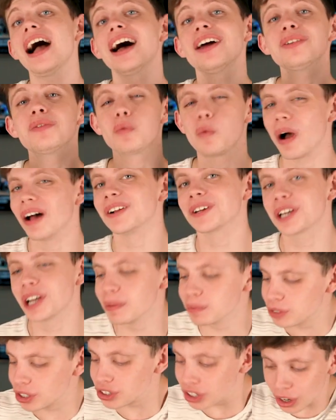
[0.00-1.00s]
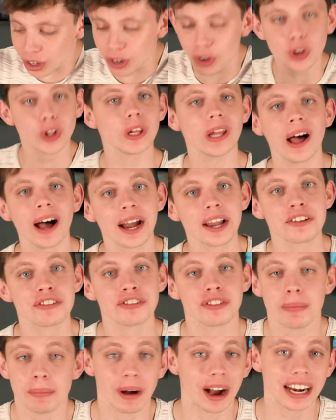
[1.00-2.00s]
and welcome to Dongle
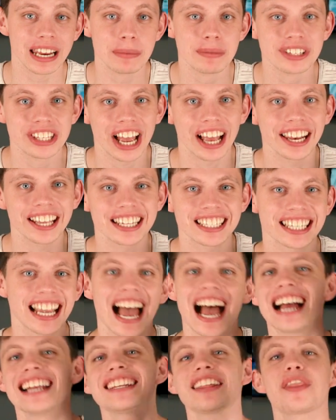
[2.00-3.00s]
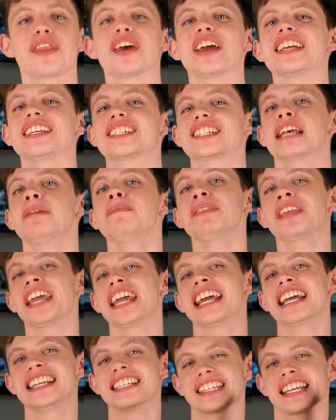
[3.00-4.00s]
Life. My name is Alex and this
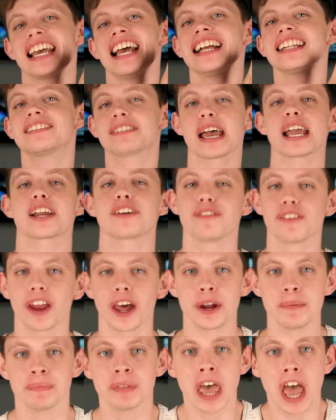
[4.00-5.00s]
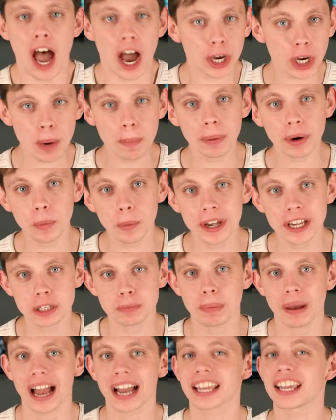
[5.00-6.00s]
is TechFlow. A couple of weeks
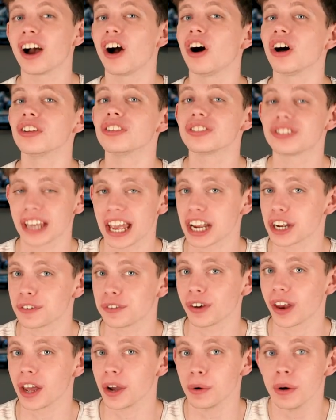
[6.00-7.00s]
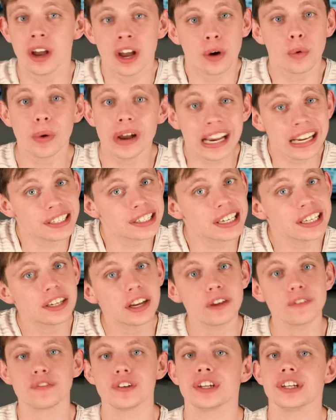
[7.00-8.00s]
back on TechFlow, we did
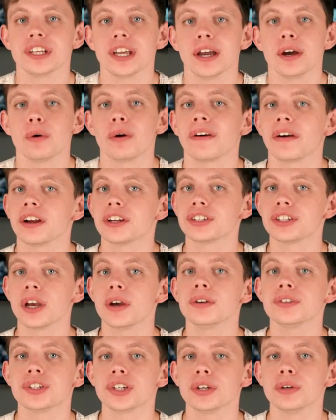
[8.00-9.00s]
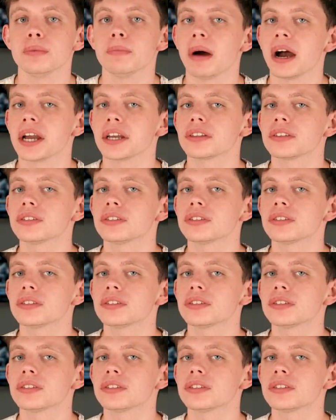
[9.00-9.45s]
a video where I showed you my